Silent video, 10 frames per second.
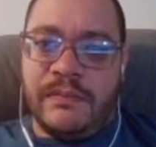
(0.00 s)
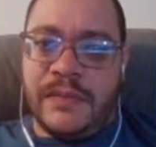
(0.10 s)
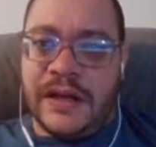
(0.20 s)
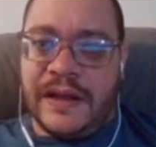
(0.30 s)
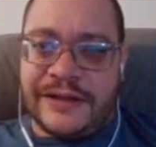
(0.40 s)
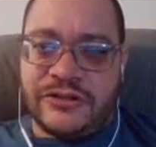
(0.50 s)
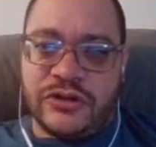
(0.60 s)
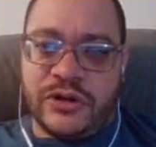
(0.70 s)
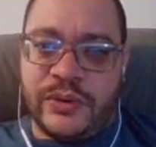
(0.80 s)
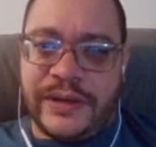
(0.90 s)

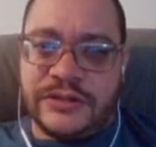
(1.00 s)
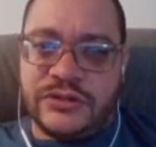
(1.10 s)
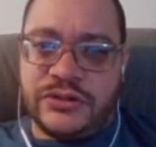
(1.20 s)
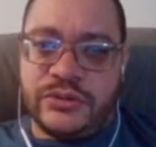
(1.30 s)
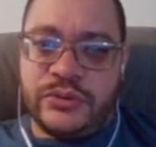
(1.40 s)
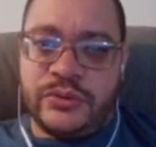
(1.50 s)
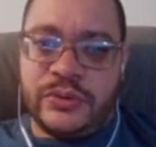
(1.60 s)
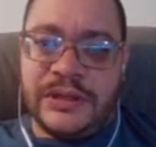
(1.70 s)
Electro into